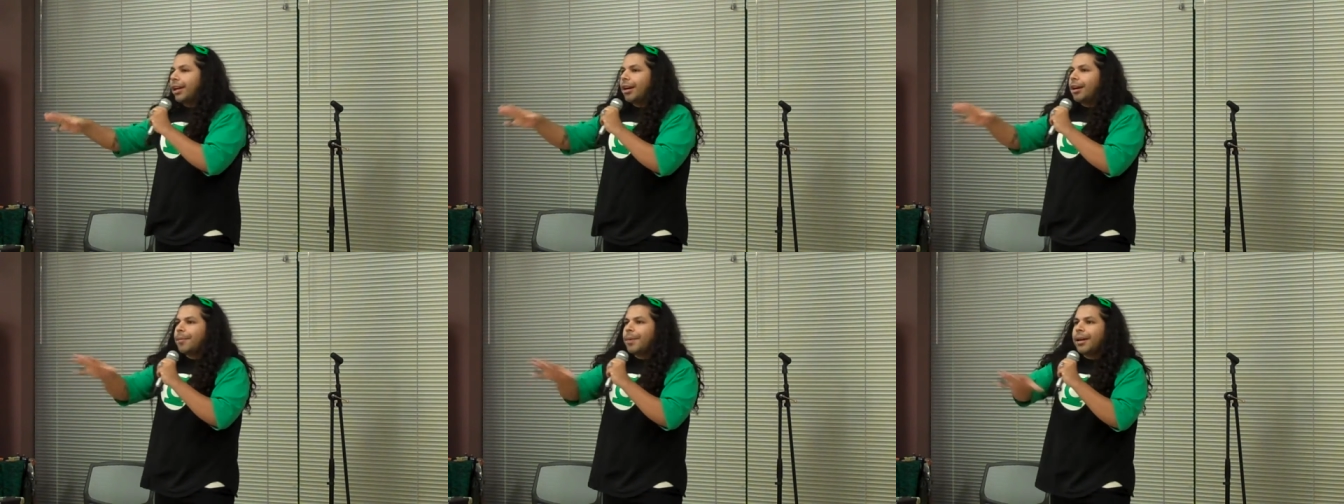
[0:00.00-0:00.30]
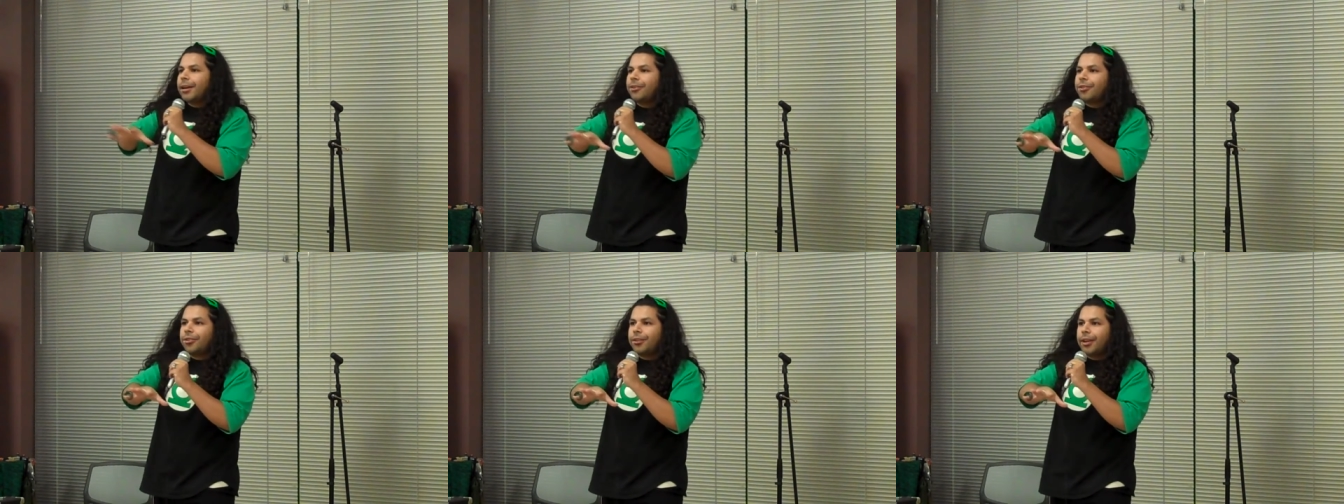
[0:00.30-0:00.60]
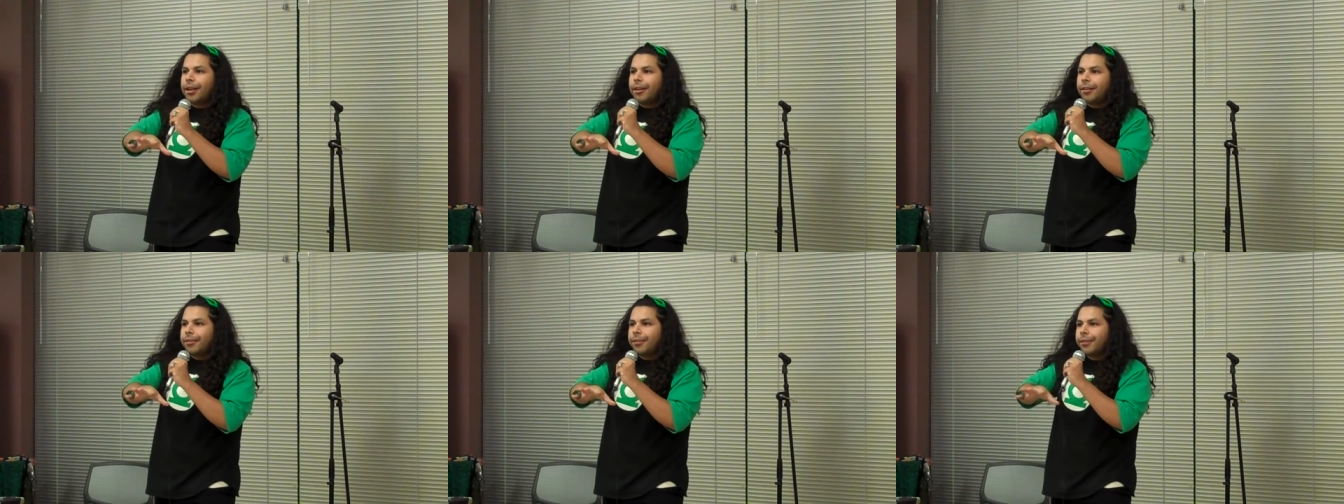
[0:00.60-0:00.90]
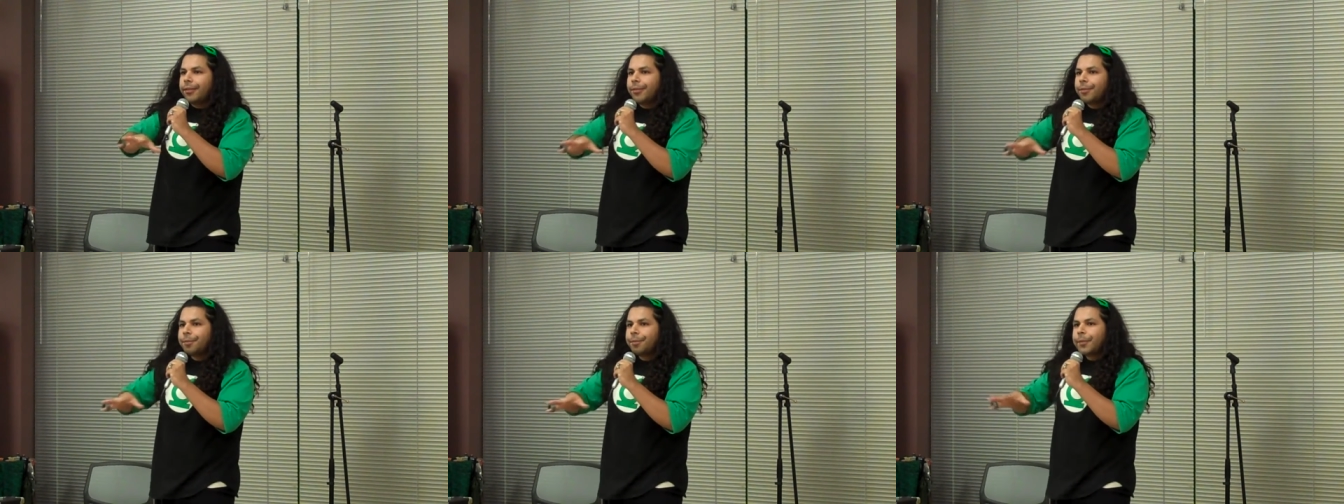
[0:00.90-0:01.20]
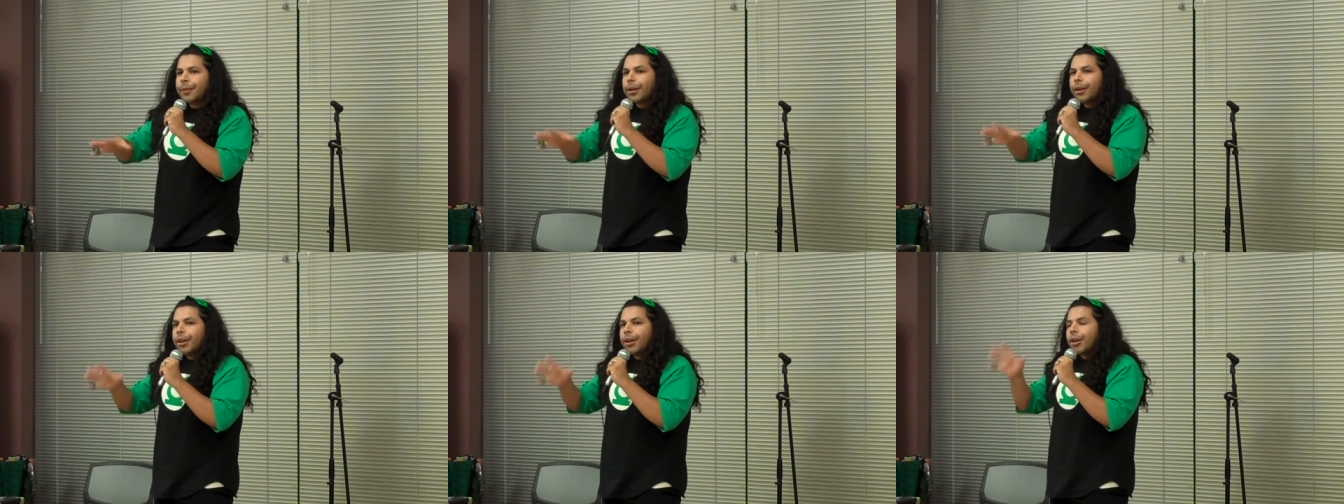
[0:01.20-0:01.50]
Care Bears live,
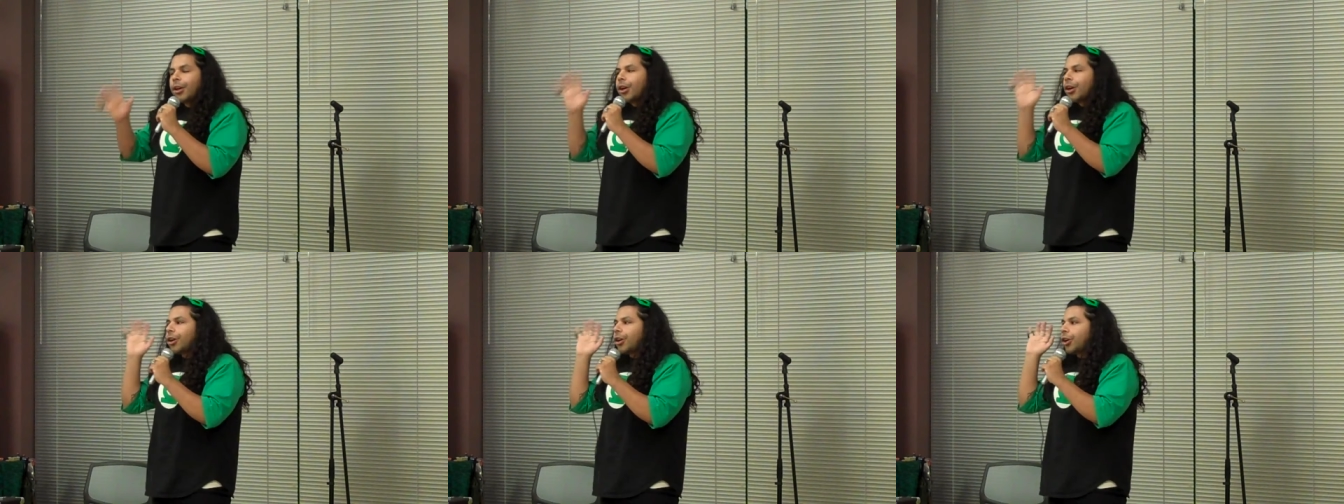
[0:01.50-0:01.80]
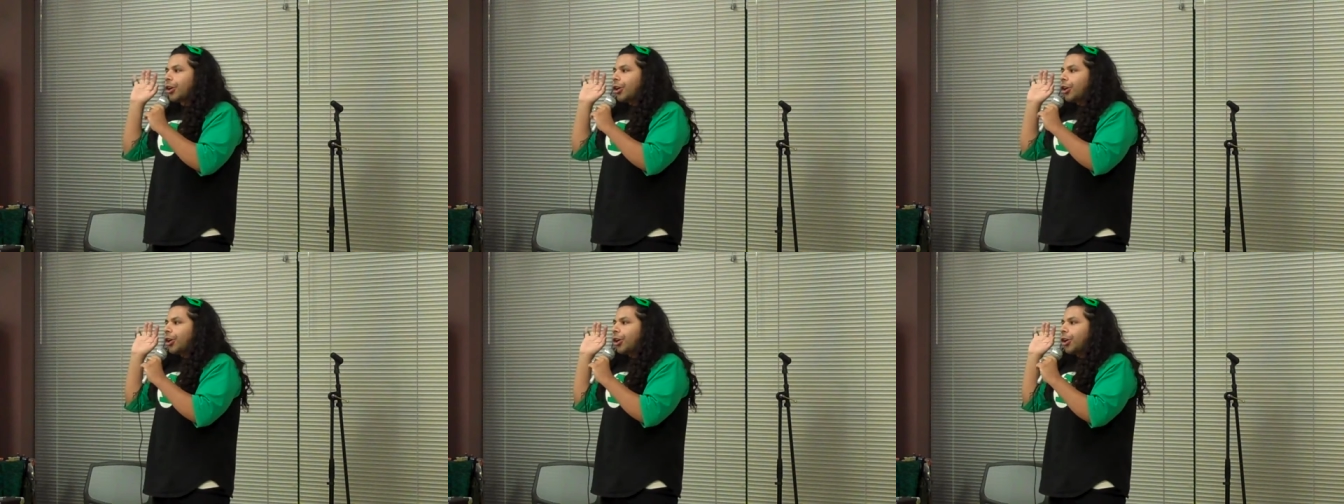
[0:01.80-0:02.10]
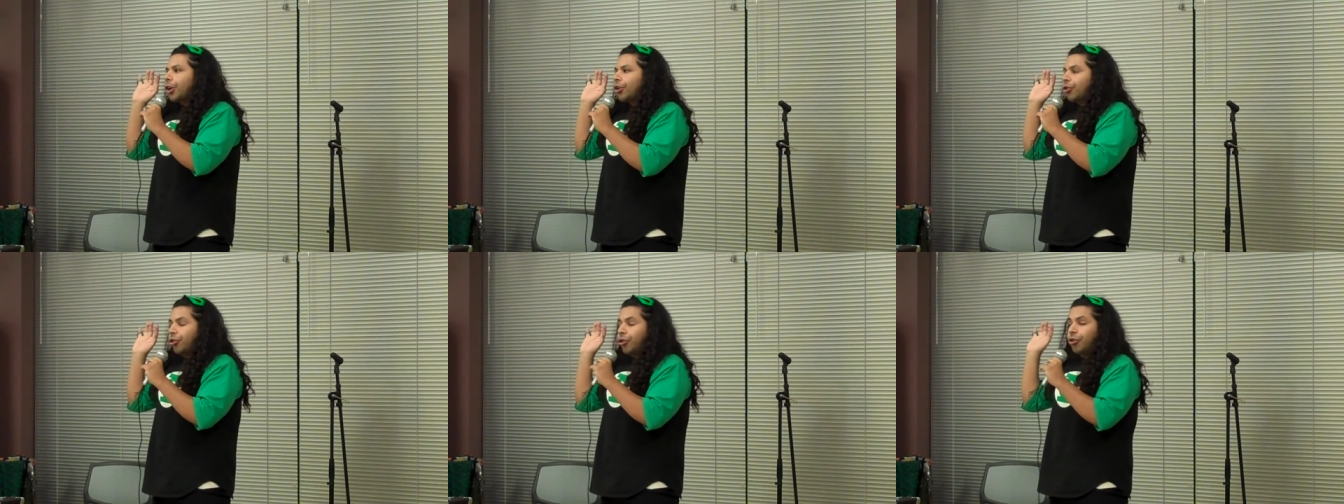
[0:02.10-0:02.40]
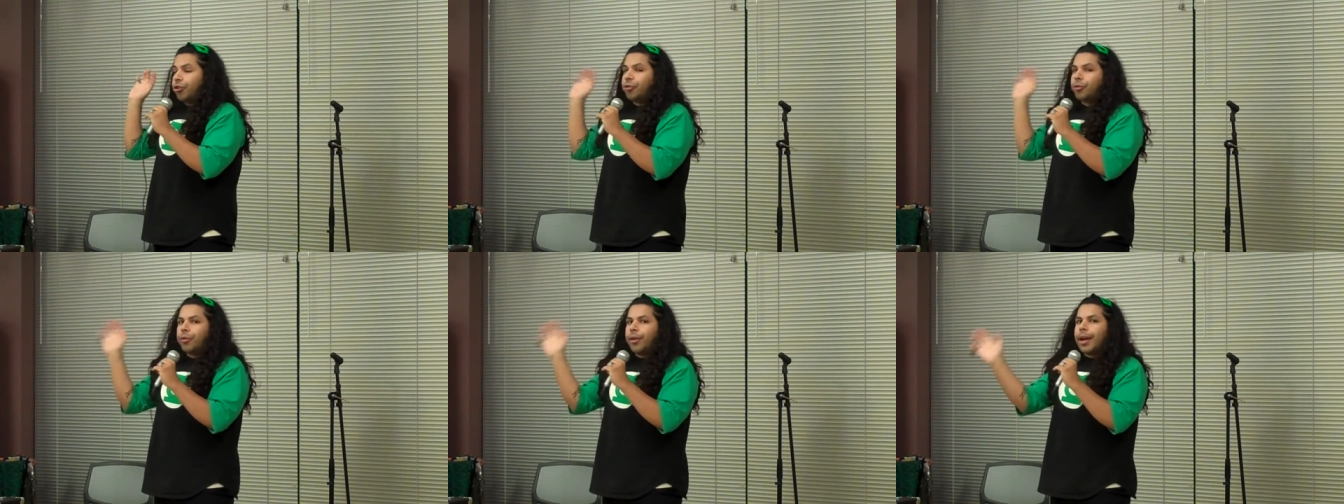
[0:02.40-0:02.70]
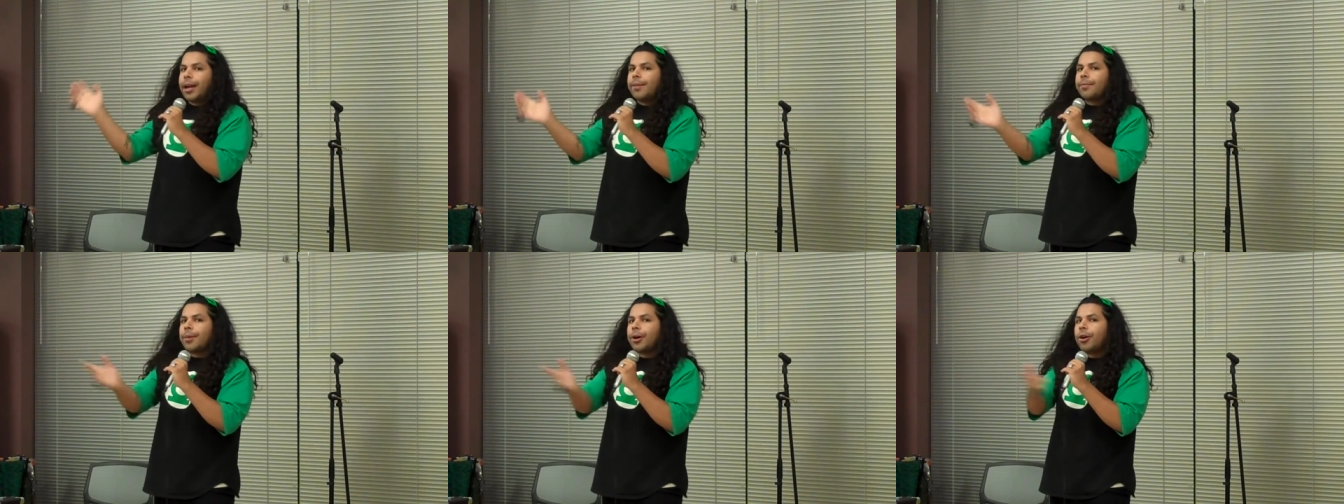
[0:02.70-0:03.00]
because there's
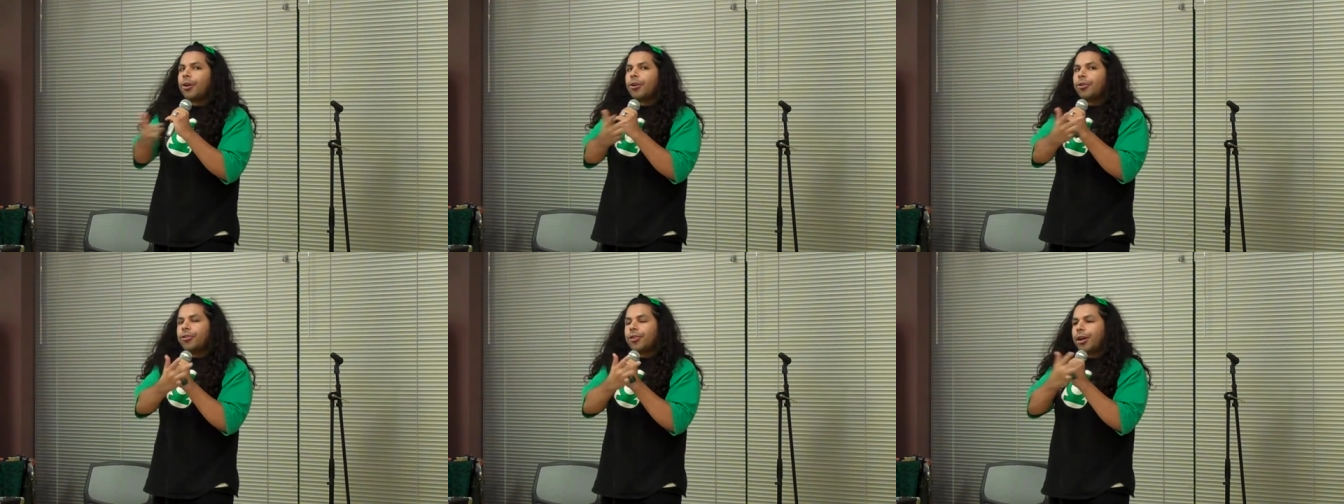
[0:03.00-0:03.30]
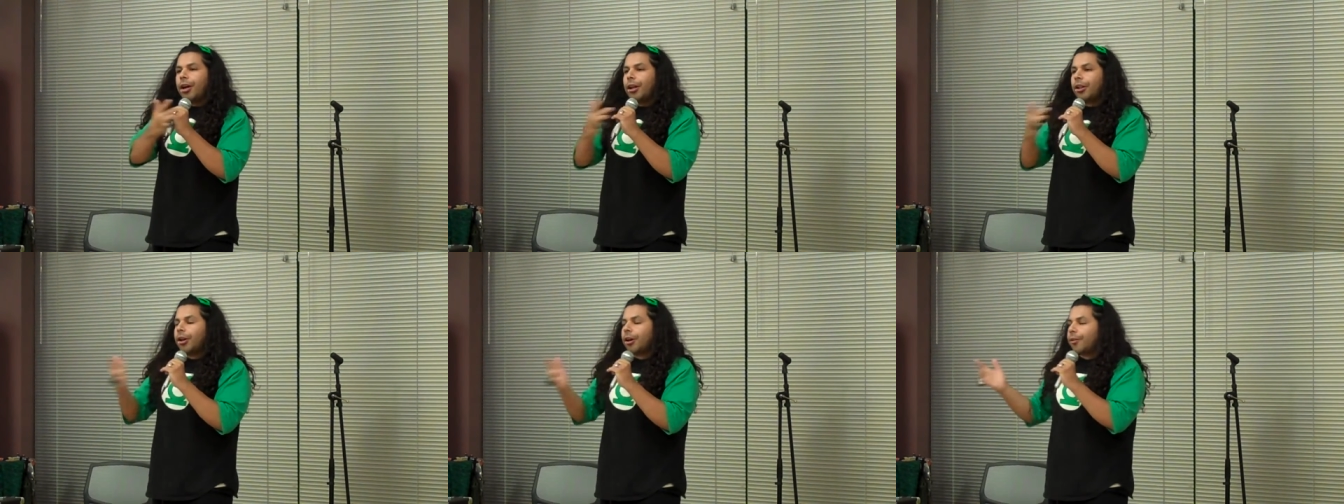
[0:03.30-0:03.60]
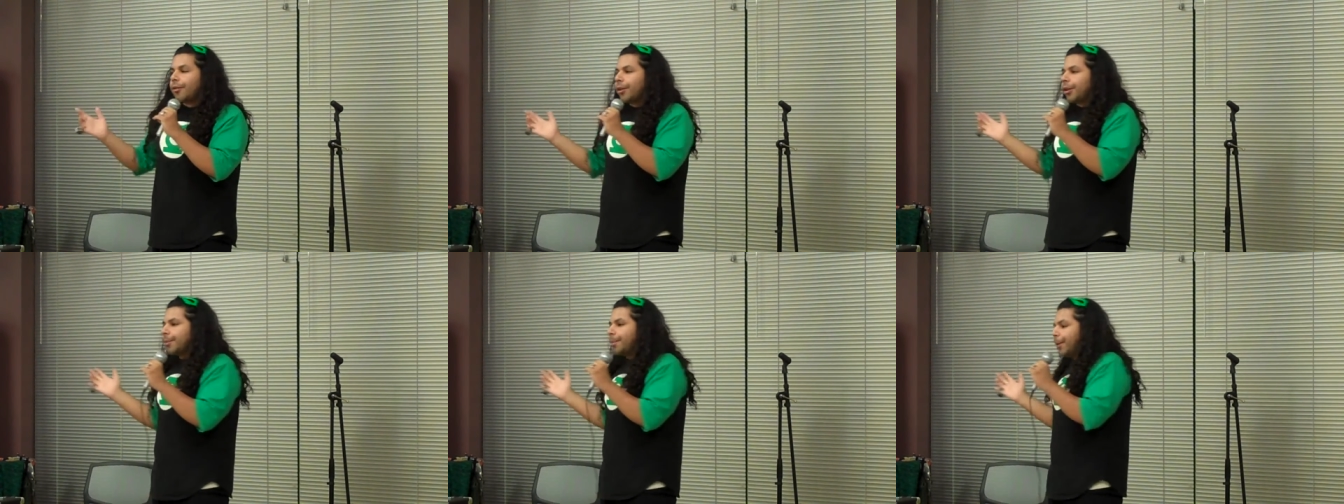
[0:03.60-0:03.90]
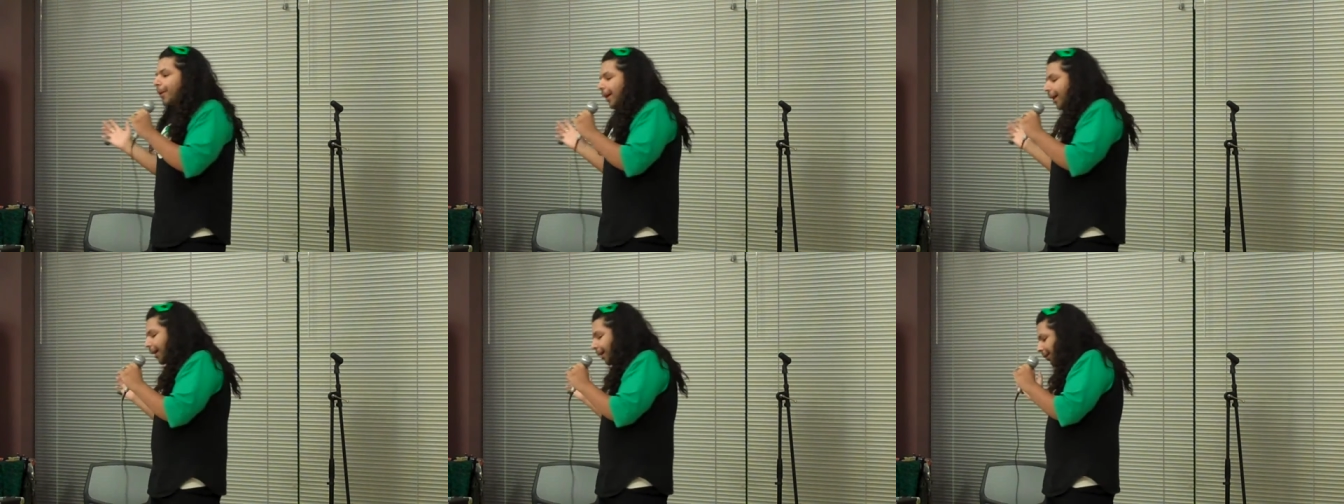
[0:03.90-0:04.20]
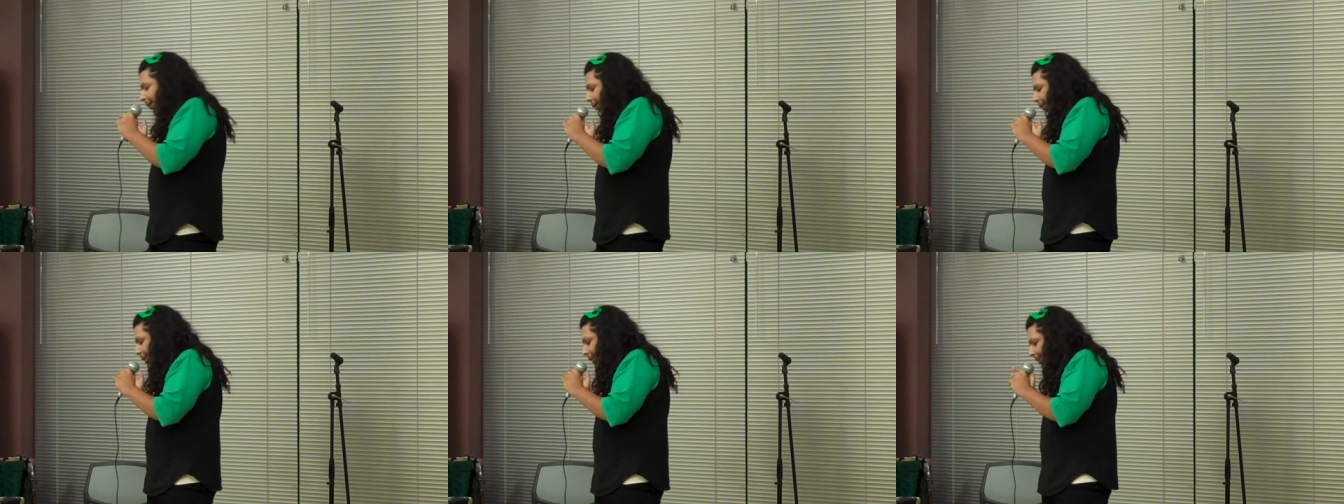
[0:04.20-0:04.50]
rainbows all over the
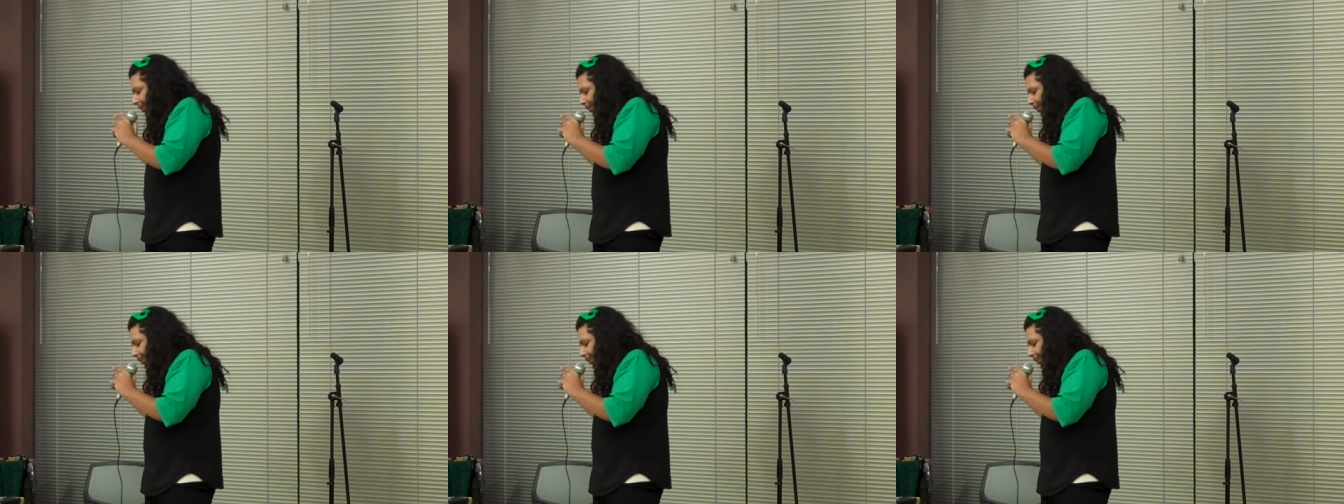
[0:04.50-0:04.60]
place.